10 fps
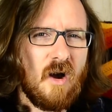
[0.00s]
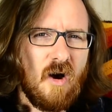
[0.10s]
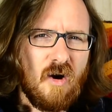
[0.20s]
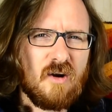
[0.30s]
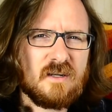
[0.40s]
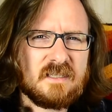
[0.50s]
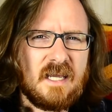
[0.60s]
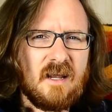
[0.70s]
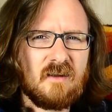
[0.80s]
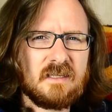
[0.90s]
R
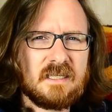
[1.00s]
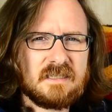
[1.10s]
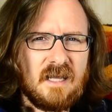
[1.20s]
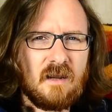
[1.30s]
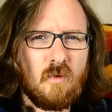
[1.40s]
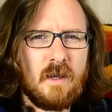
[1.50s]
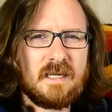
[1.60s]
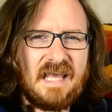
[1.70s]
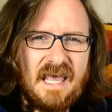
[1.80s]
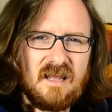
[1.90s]
sound and it's not quite
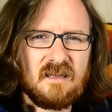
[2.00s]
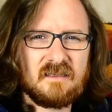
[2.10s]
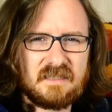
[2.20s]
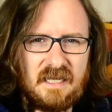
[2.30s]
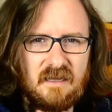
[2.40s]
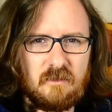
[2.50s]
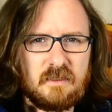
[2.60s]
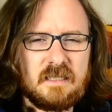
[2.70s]
an L sound.